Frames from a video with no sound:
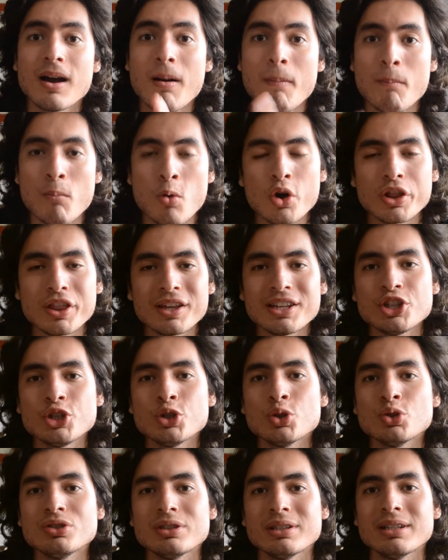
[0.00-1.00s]
more than
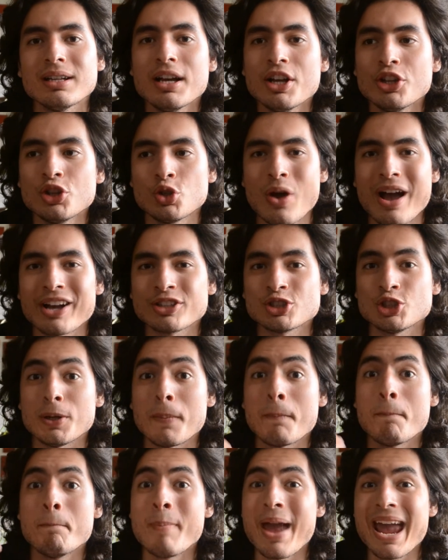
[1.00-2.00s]
using to actually
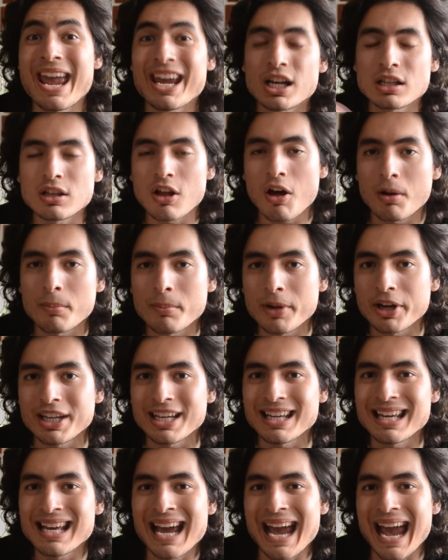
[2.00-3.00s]
make a lot of money